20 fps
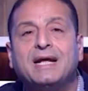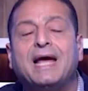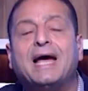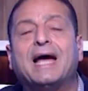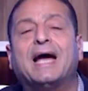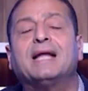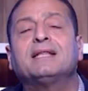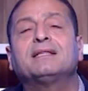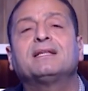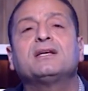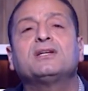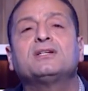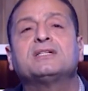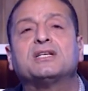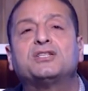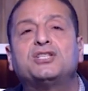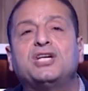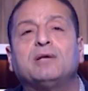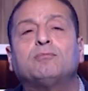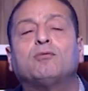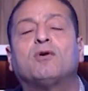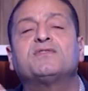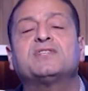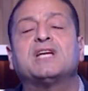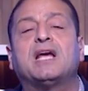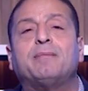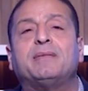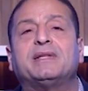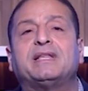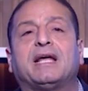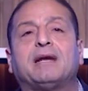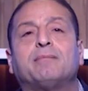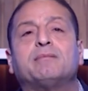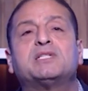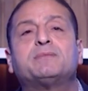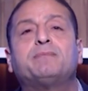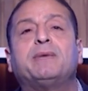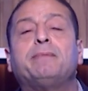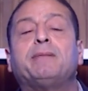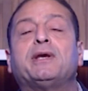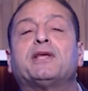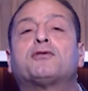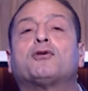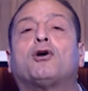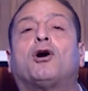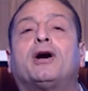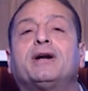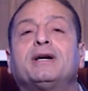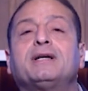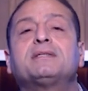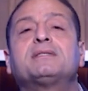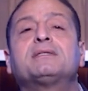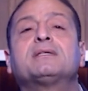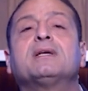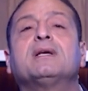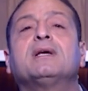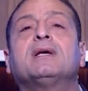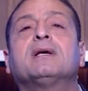and the shape of the epidermis may be thorns,